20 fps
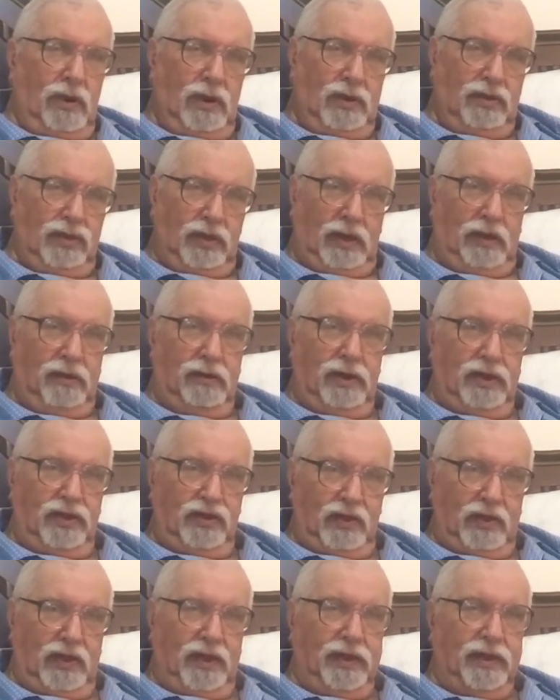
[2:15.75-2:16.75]
that only
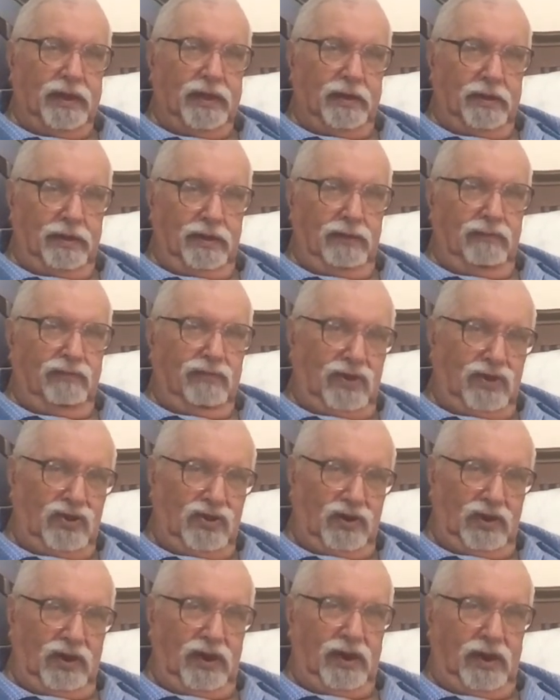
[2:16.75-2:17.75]
they can
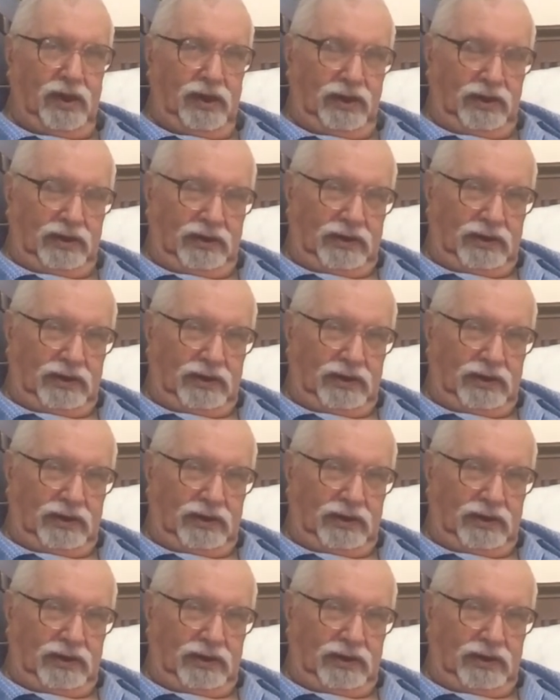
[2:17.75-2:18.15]
investigate